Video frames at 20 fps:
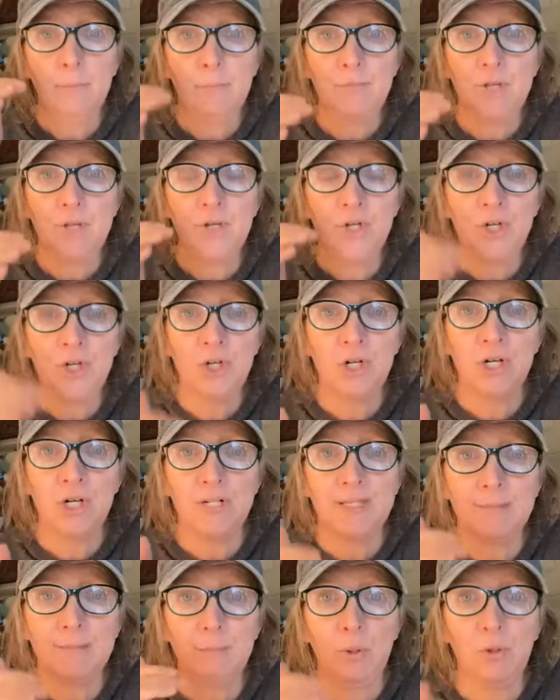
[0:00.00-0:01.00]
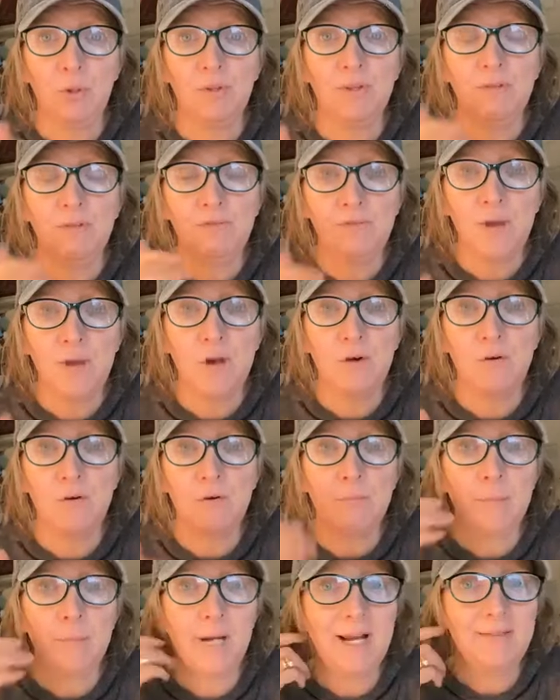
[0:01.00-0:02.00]
the nurse, put the
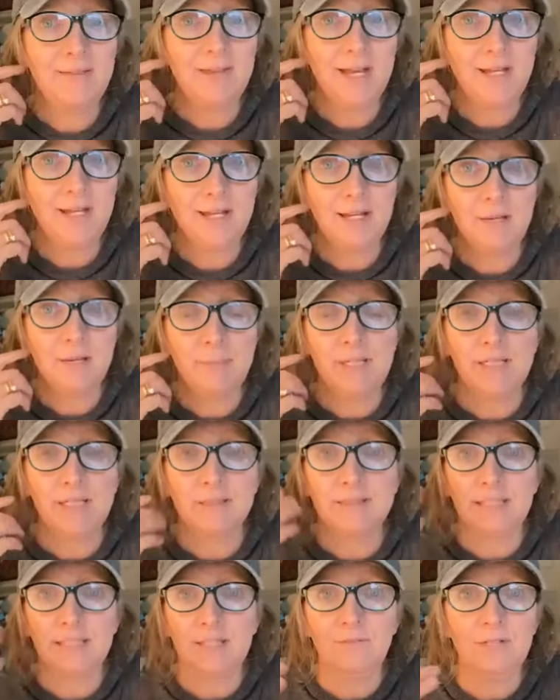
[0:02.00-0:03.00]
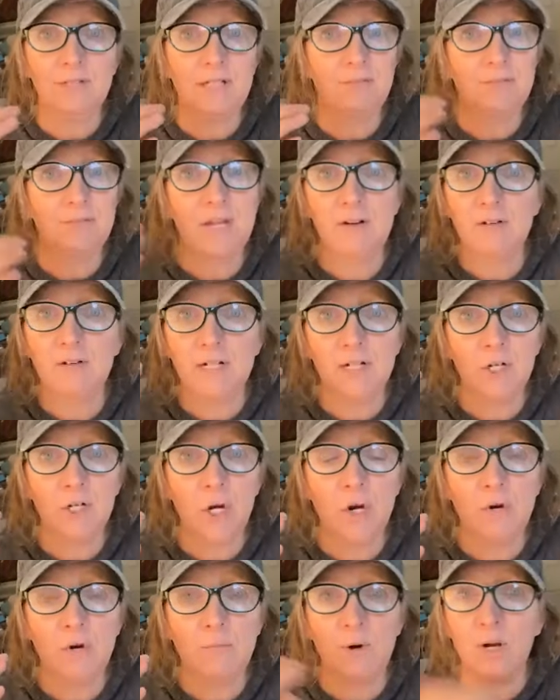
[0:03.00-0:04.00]
phone by their ear, because even if they're in a
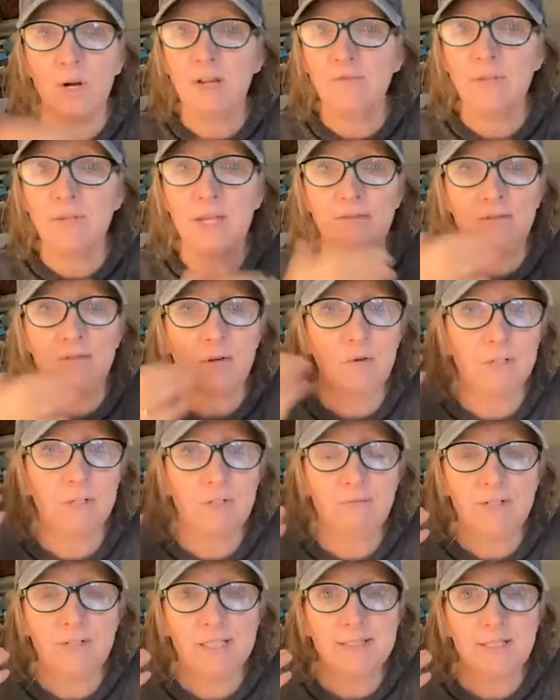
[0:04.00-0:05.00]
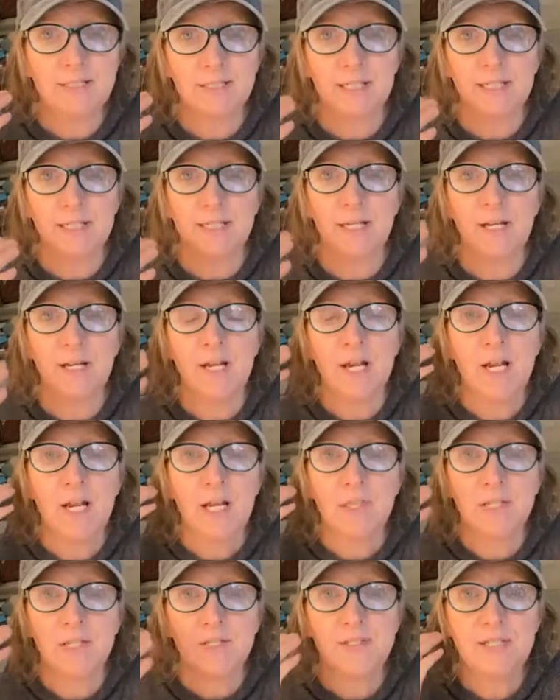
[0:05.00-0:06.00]
coma, even if they're on a ventilator,
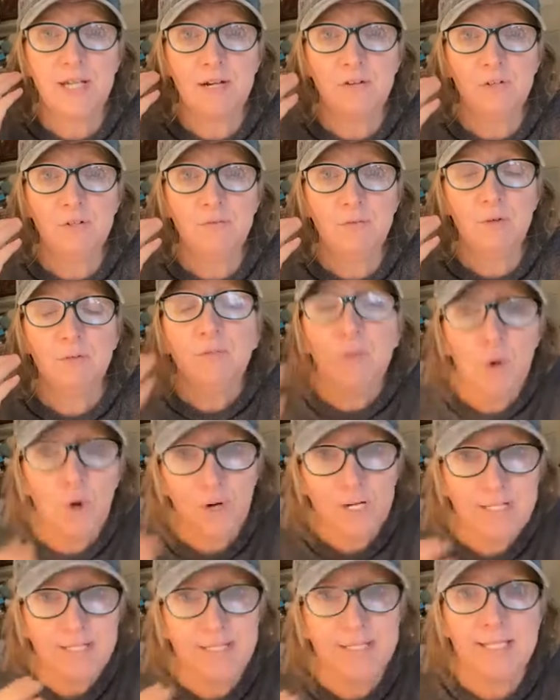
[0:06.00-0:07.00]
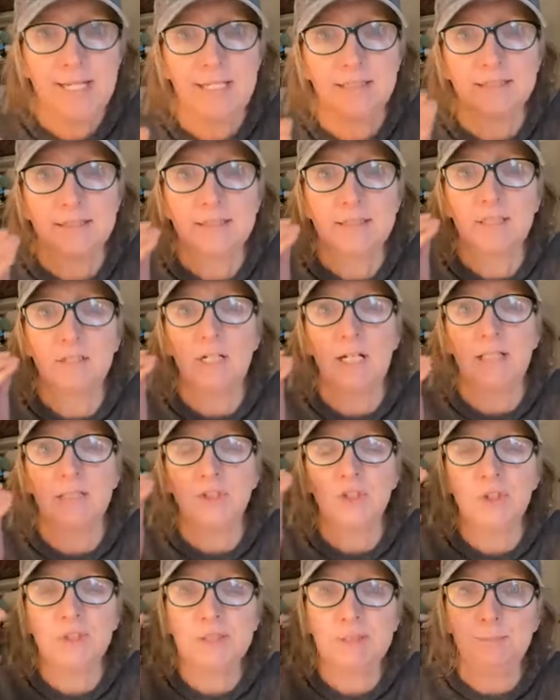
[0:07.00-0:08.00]
the sound of your voice,
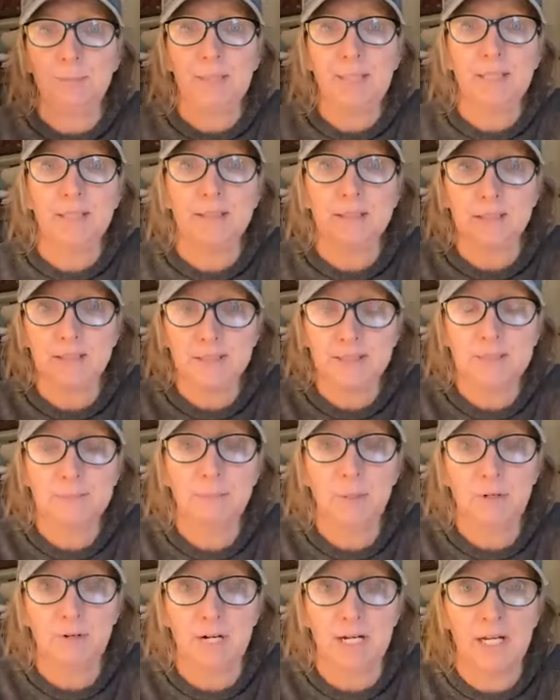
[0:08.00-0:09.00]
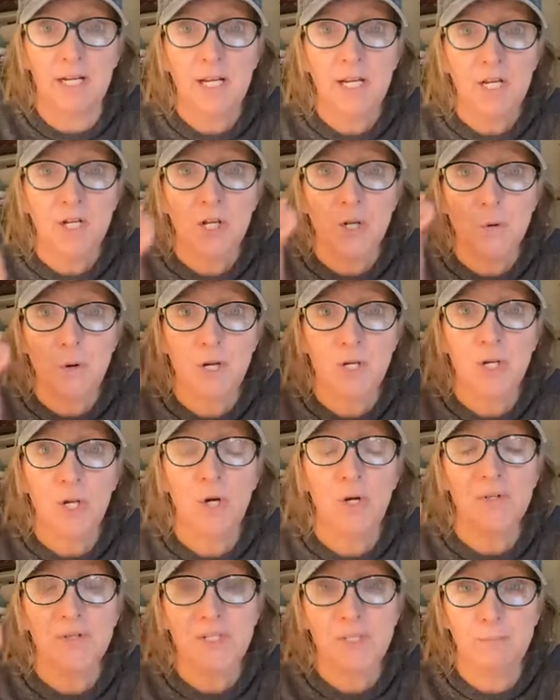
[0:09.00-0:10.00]
you're speaking to the spirit. You are
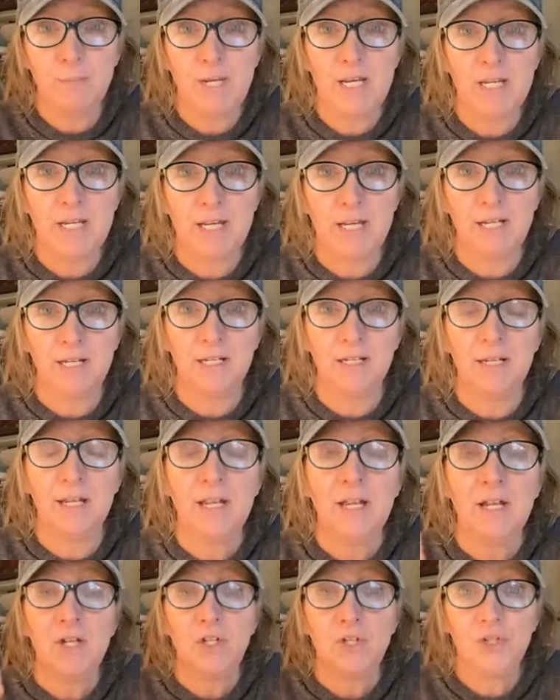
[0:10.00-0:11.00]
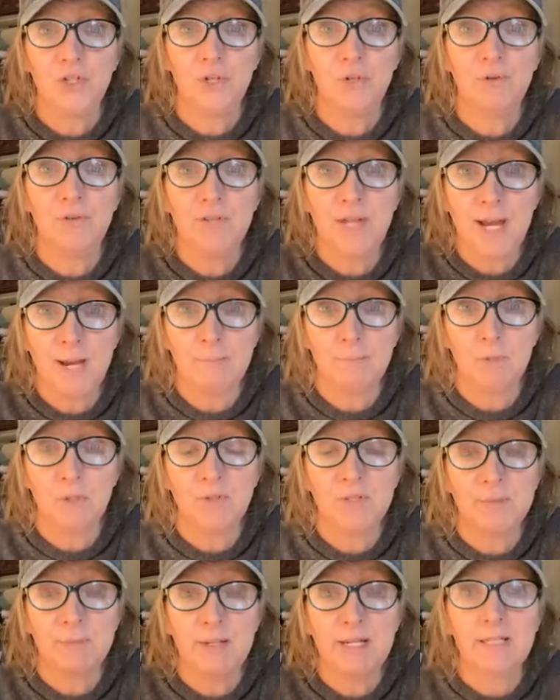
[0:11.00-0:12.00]
not speaking to them.
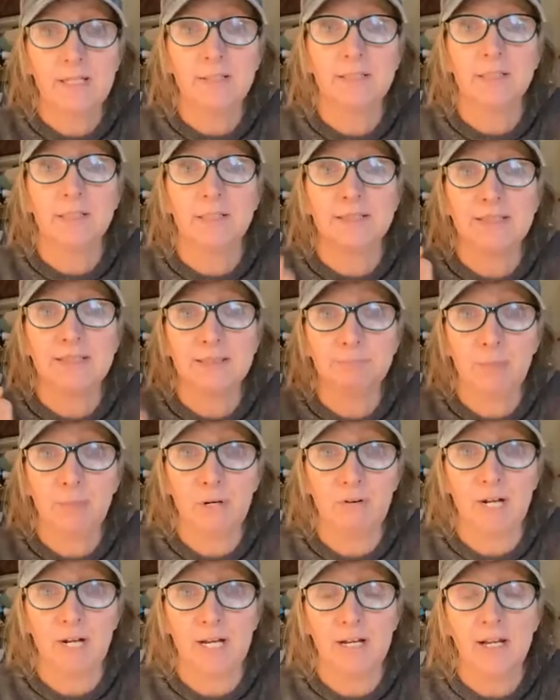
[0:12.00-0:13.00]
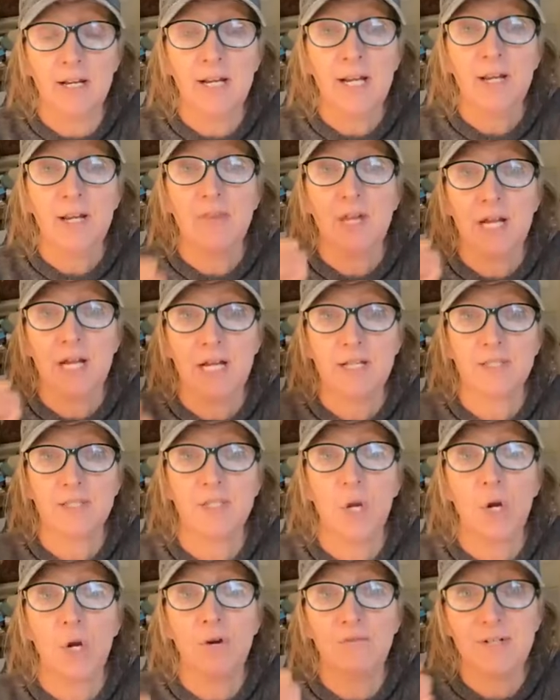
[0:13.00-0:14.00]
You're speaking to the spirit that has
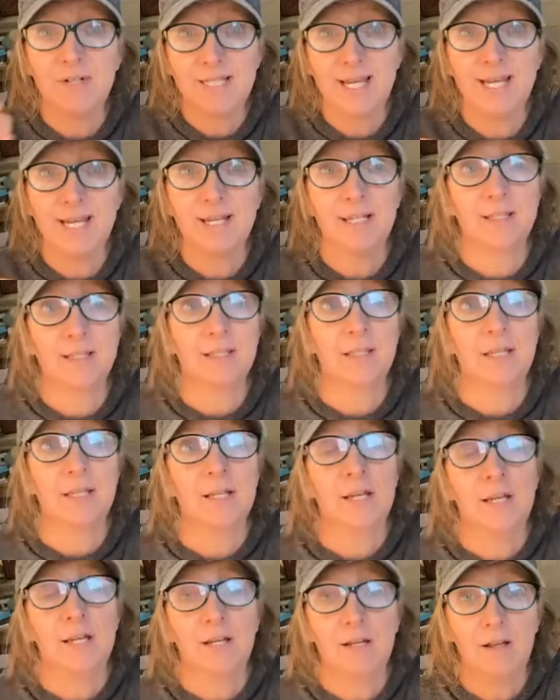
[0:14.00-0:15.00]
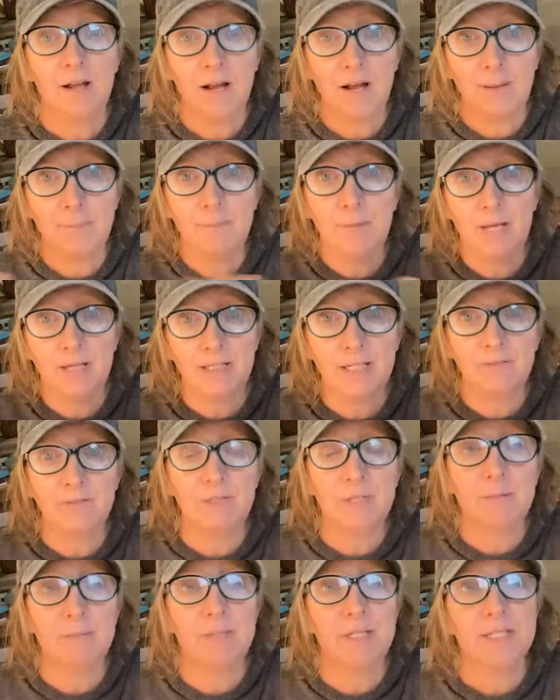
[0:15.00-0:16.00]
overtaken and
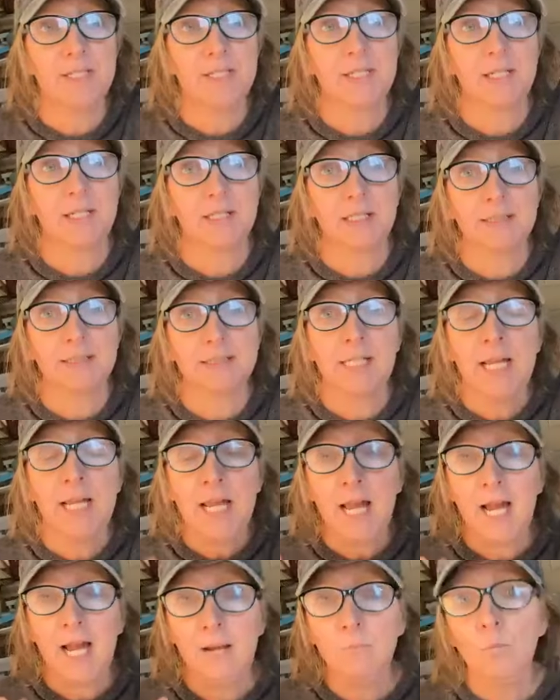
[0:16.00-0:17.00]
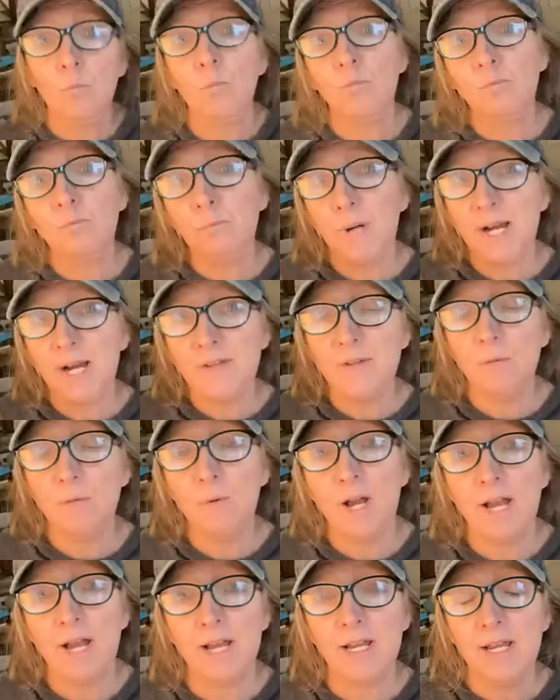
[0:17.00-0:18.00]
given them this sickness. And by the
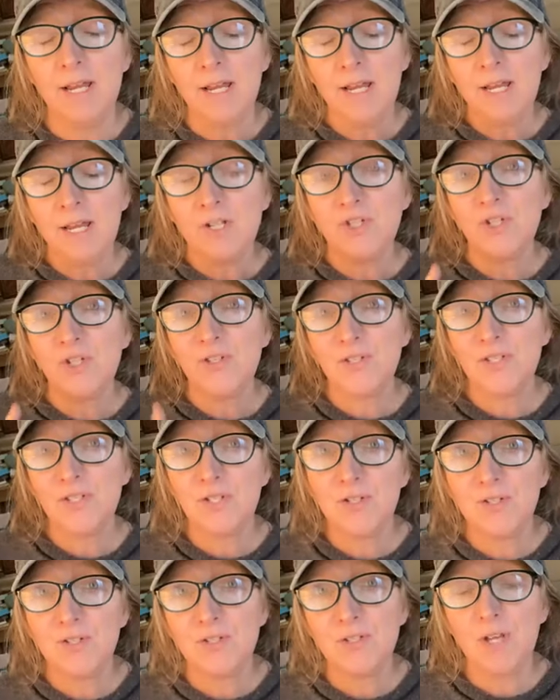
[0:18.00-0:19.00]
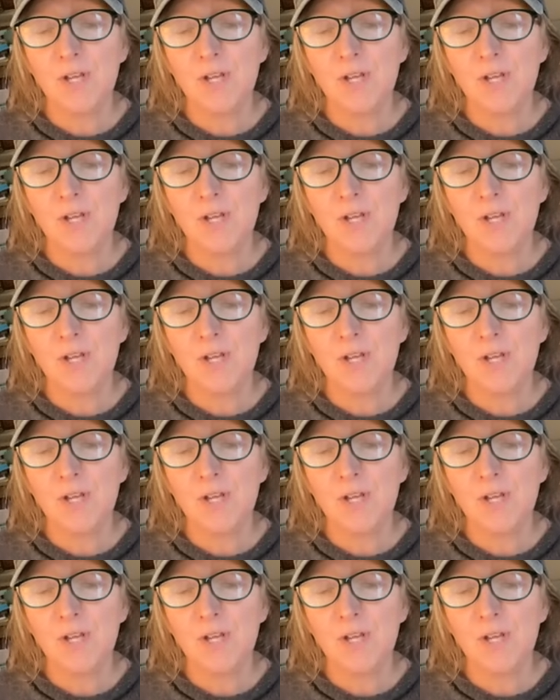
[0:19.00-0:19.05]
way, just so